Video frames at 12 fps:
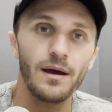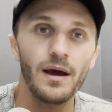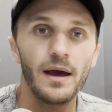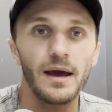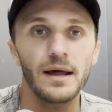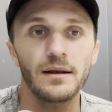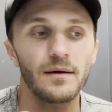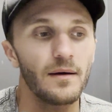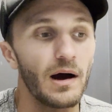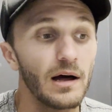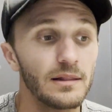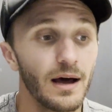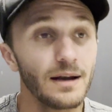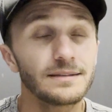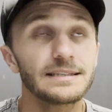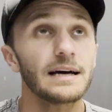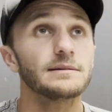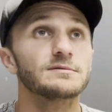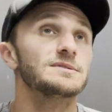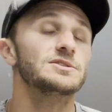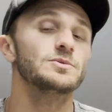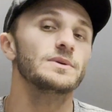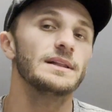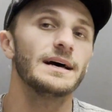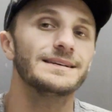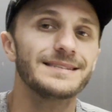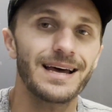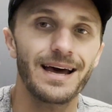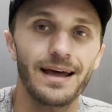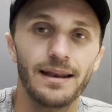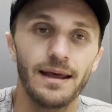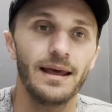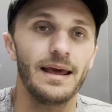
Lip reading: And a lot of times what you'll realize that